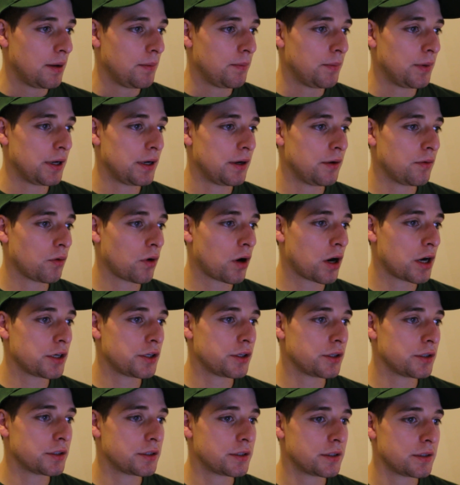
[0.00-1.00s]
But
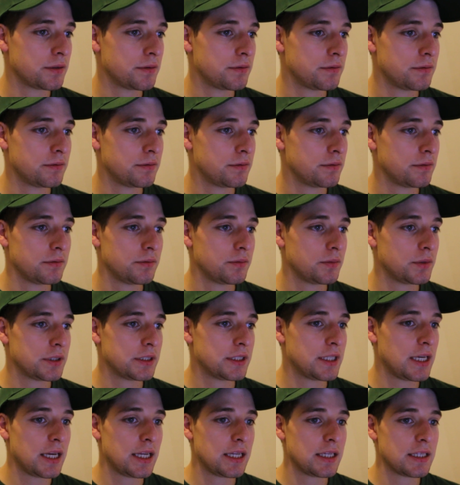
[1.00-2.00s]
Rodgers was
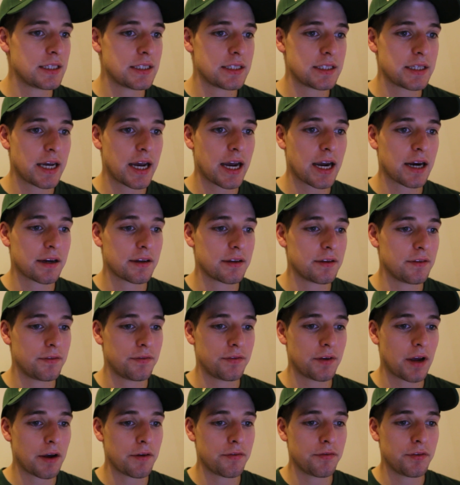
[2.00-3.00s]
getting sacked,
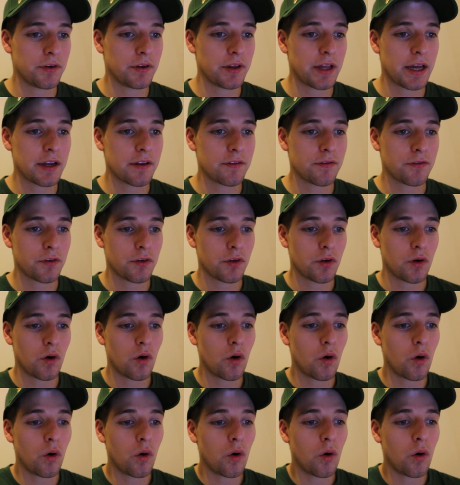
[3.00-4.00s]
I feel like, for the
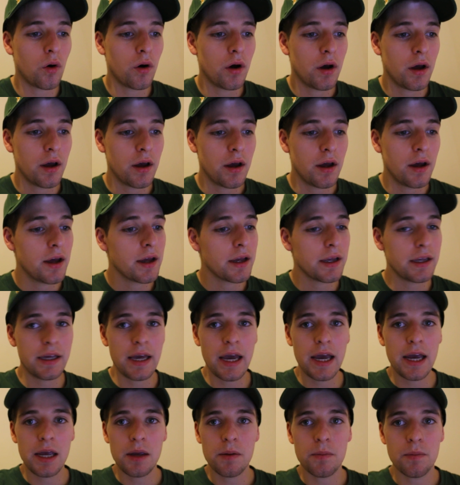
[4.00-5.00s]
whole
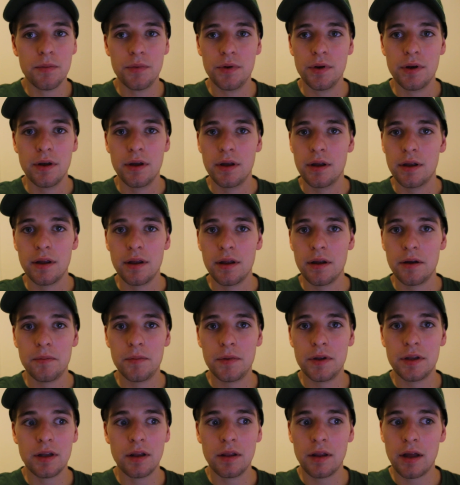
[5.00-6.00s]
game. I
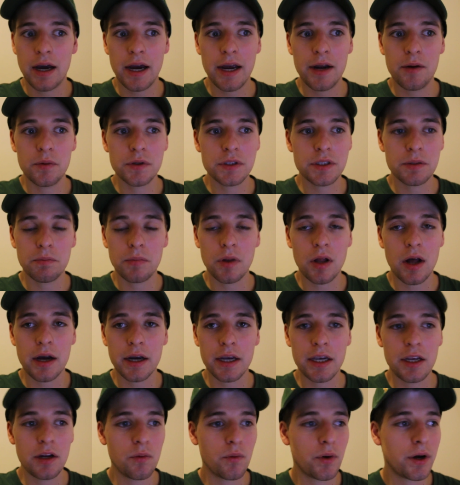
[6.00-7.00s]
mean, the line wasn't
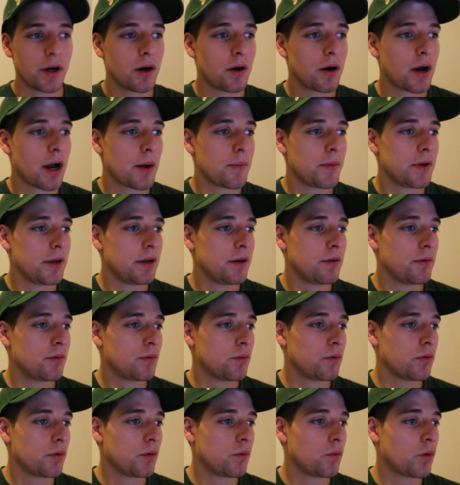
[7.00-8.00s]
blocking well. I mean,
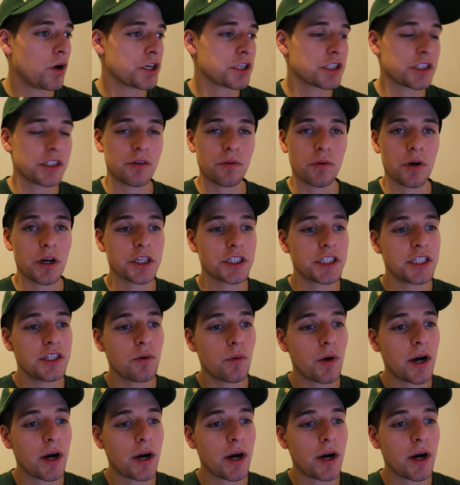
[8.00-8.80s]
rushing, rushing